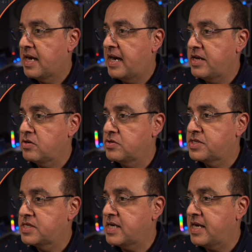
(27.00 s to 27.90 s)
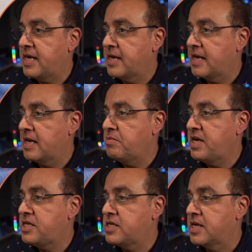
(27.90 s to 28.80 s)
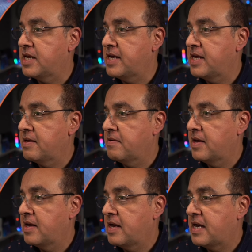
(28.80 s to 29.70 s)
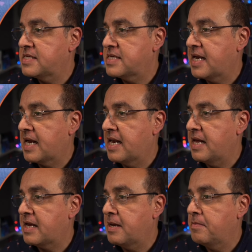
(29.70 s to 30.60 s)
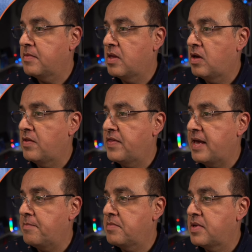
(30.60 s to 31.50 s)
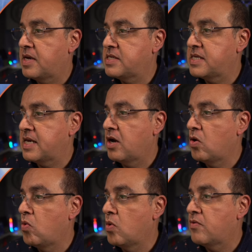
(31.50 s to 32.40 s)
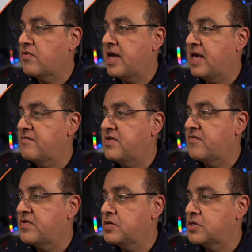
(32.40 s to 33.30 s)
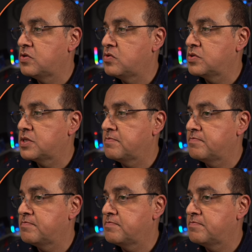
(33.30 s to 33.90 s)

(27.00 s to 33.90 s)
And you'll see immediately as I click on them, I see a whole array of different tools.